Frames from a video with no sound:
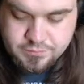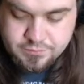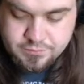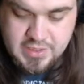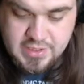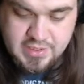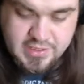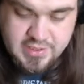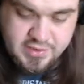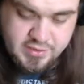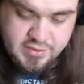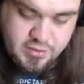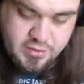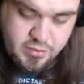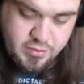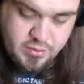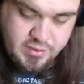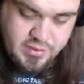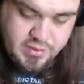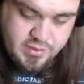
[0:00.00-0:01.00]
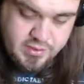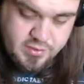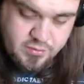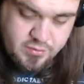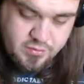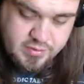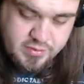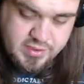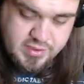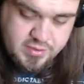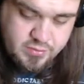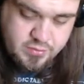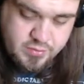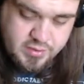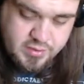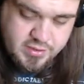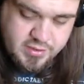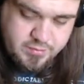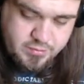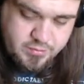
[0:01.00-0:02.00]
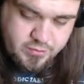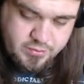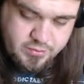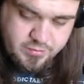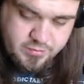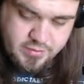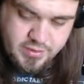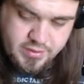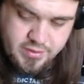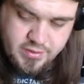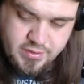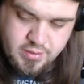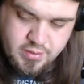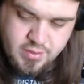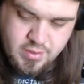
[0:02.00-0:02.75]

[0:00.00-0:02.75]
And it's 2 discs. Disc 1 is multiplayer.